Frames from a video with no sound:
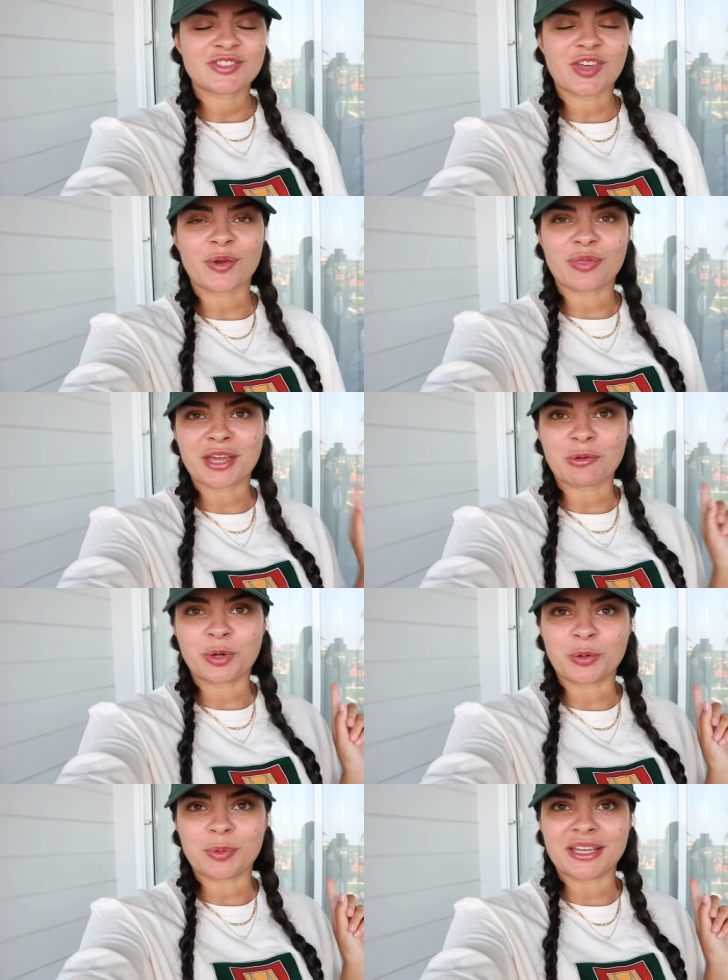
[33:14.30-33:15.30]
so there
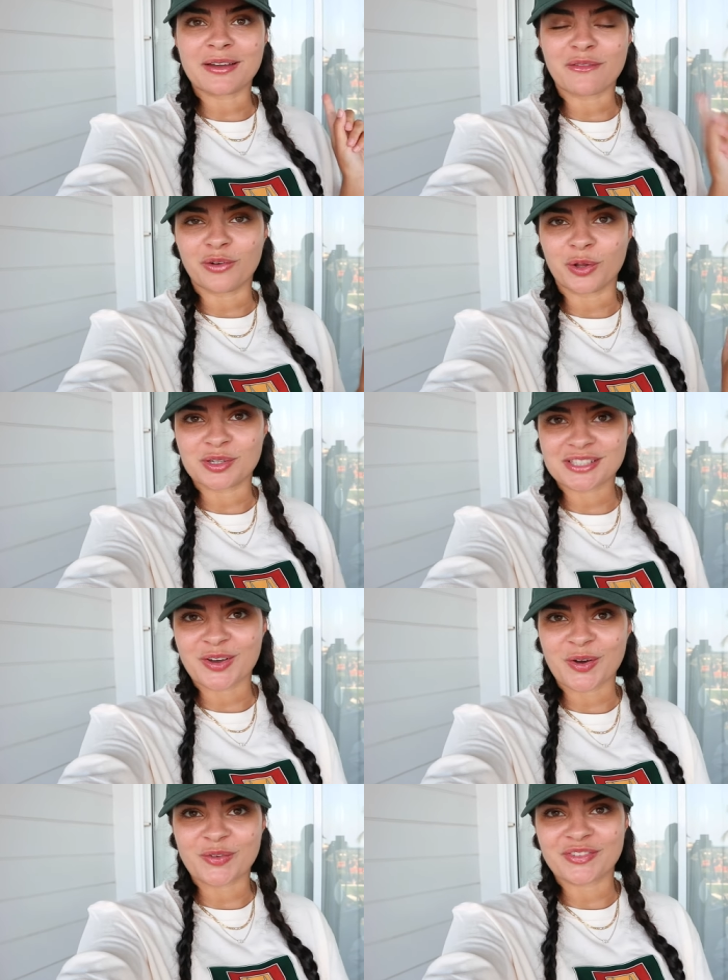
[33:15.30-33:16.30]
will be vlogs
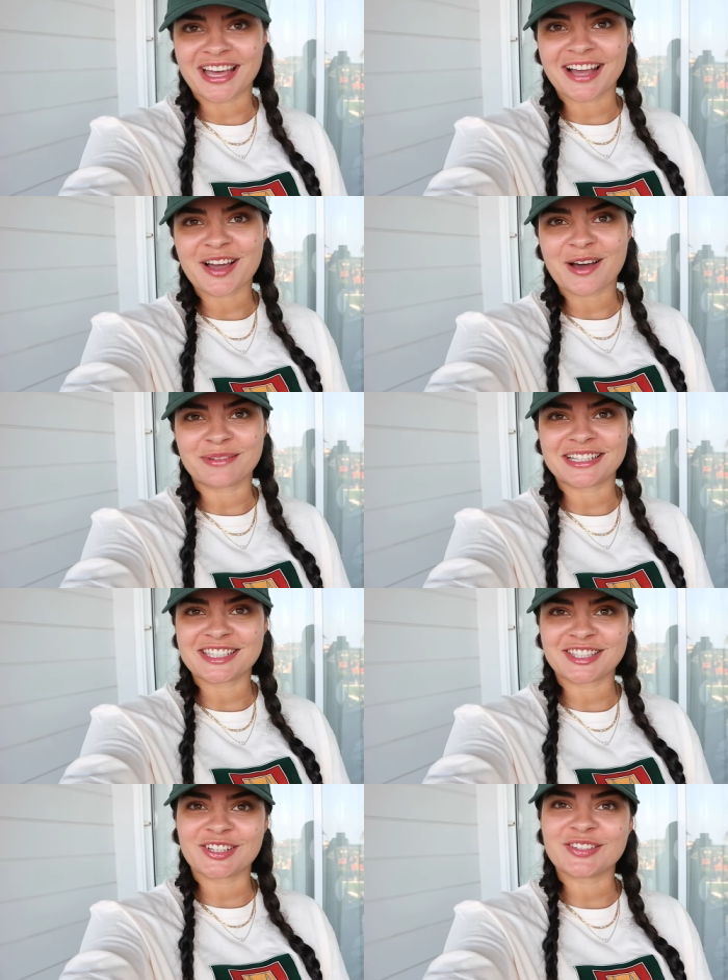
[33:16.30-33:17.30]
of that coming
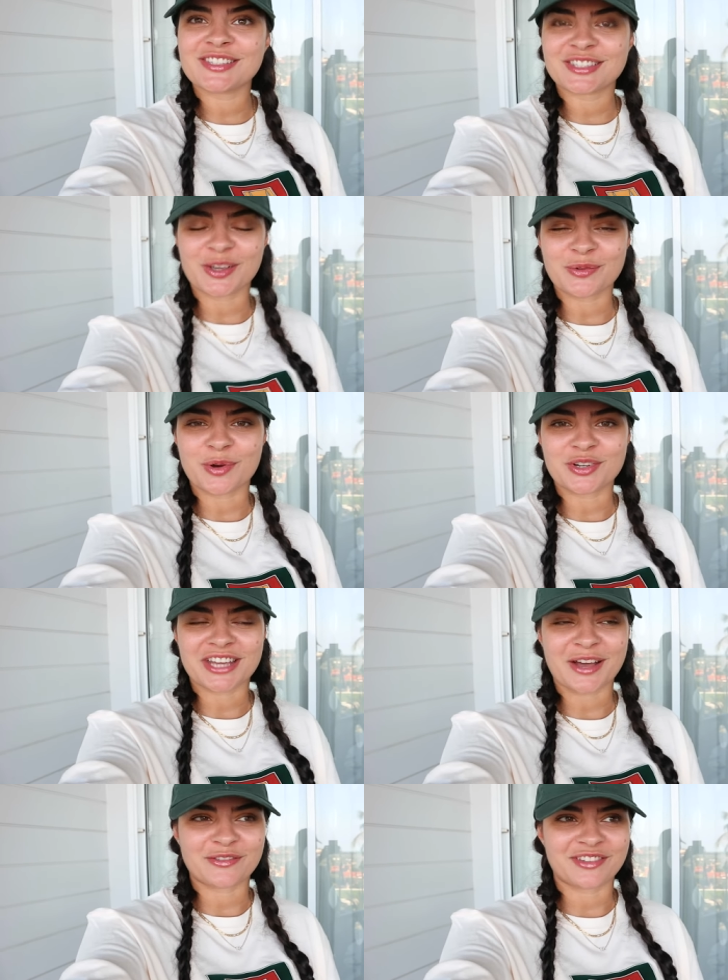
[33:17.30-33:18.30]
soon, so watch
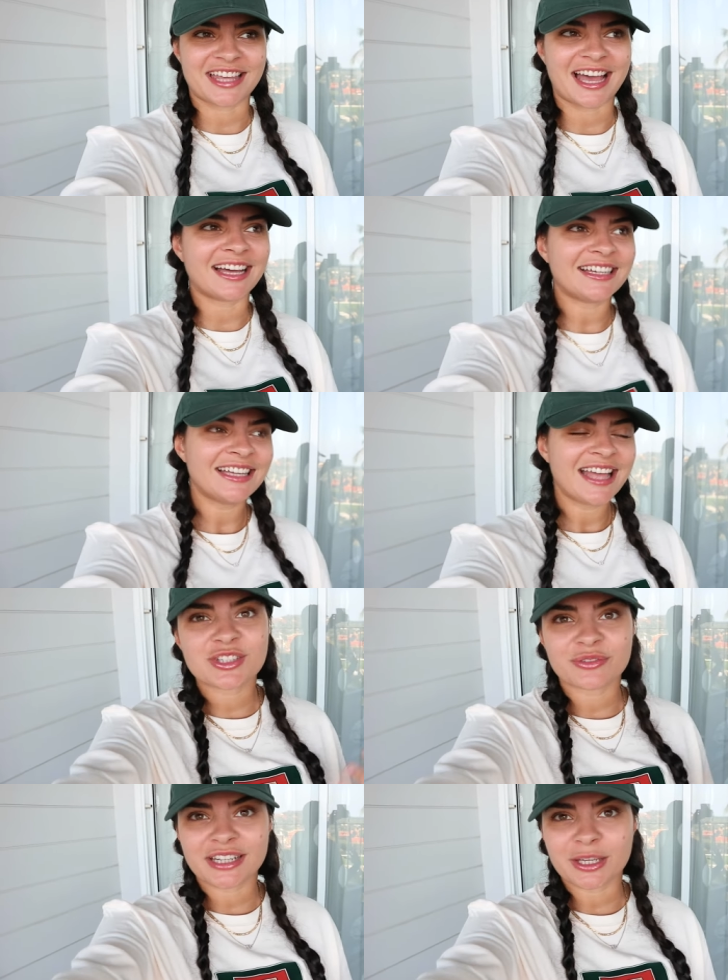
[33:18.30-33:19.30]
out for that.
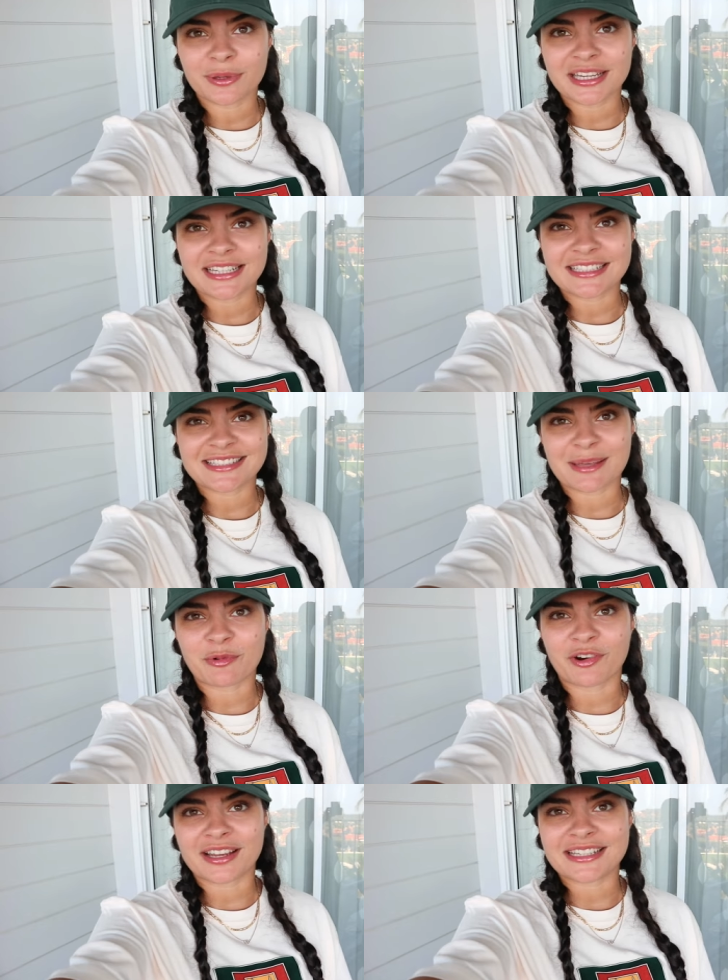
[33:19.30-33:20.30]
To really quickly
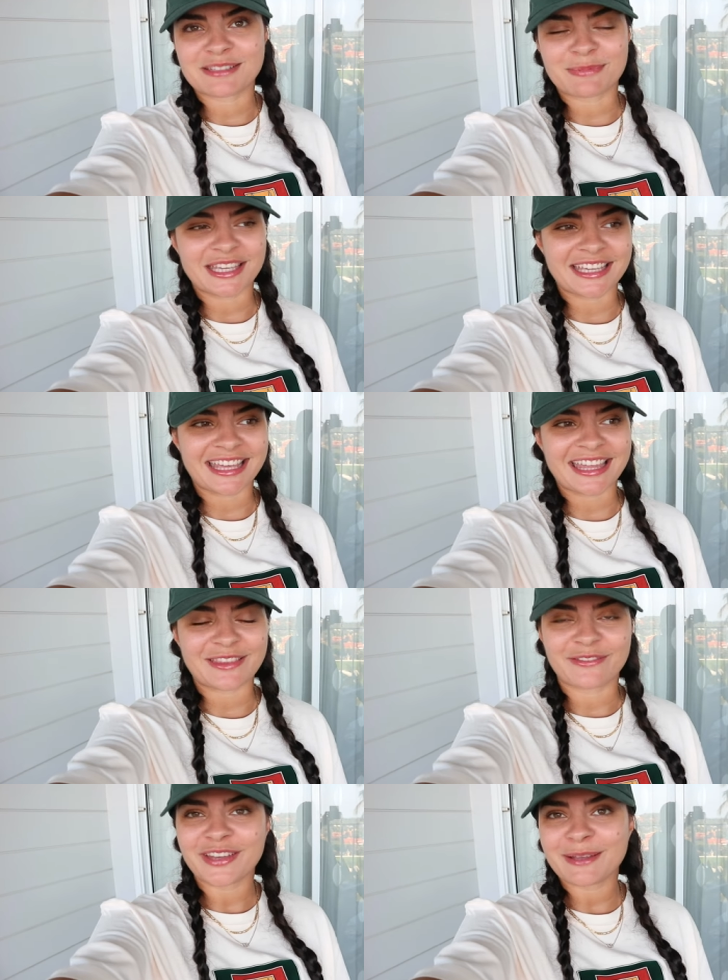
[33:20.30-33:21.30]
summarise being in
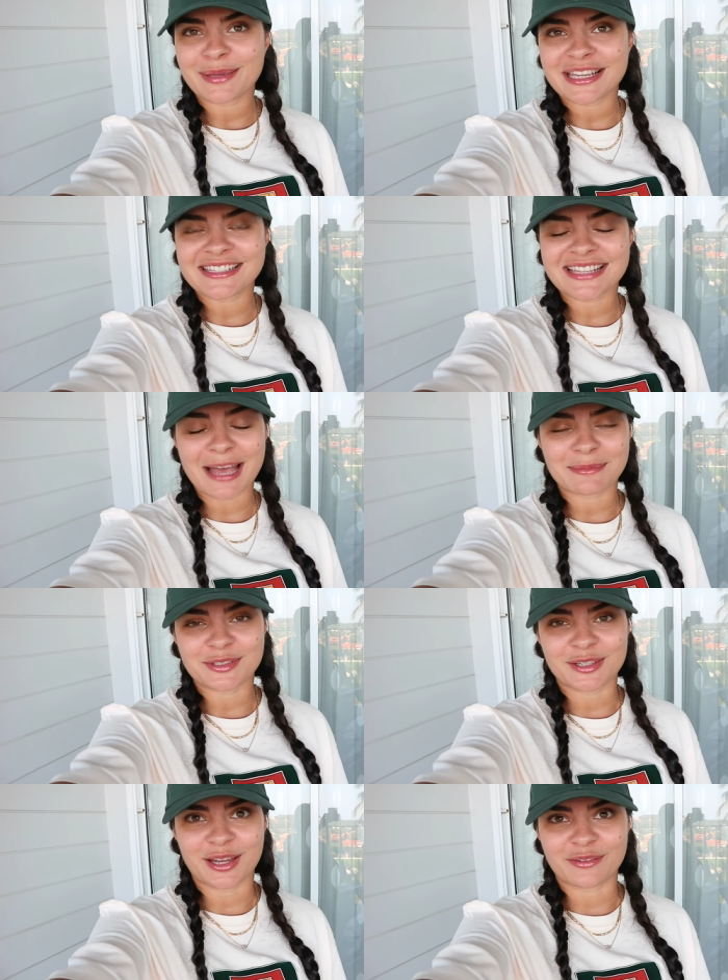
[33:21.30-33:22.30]
the Philippines,
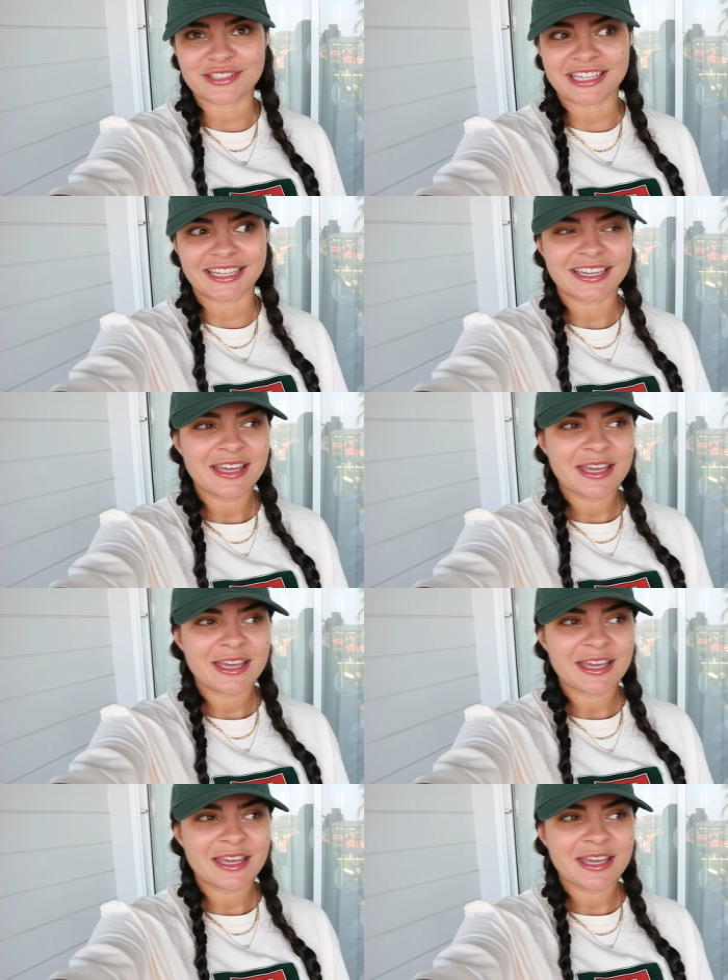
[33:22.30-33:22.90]
absolutely loved it.